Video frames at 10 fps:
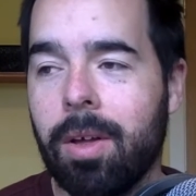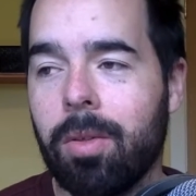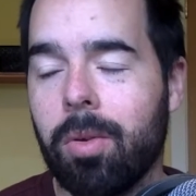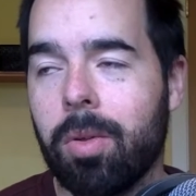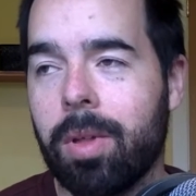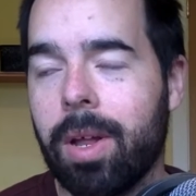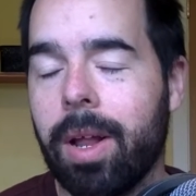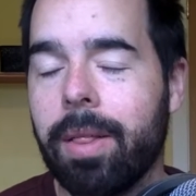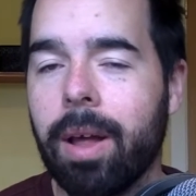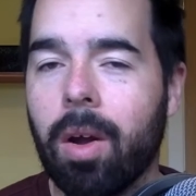So
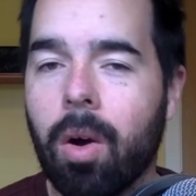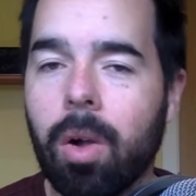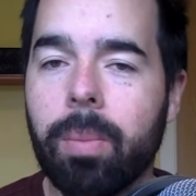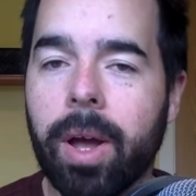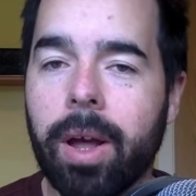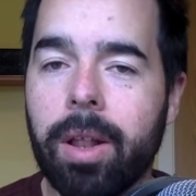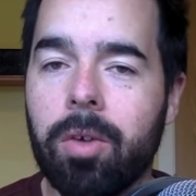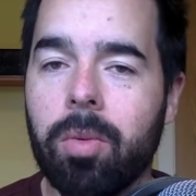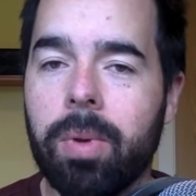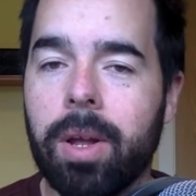that's not all bad
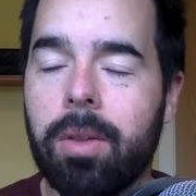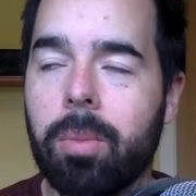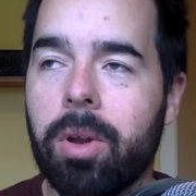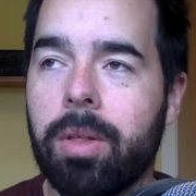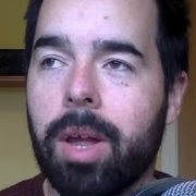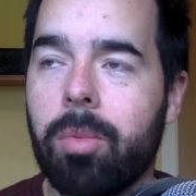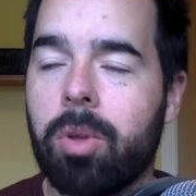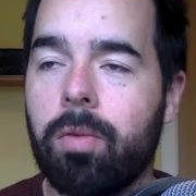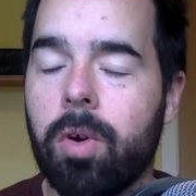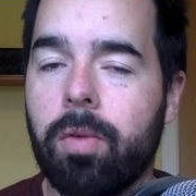to repeat some of the same
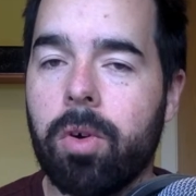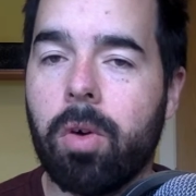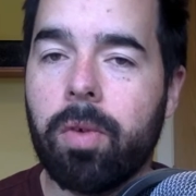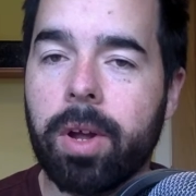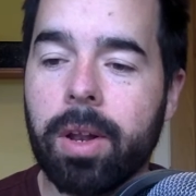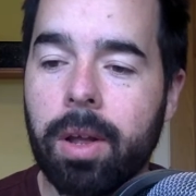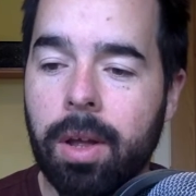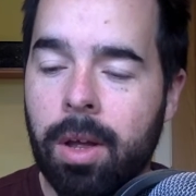stuff over and over again.